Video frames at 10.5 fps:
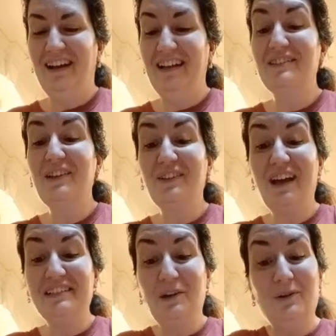so
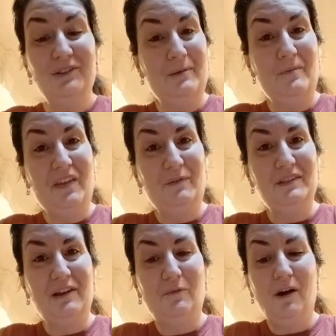I told them, I was
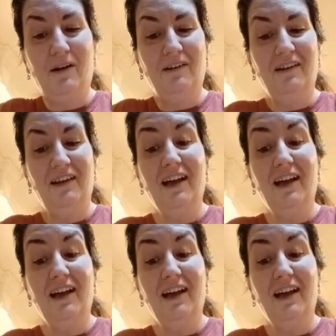like, well,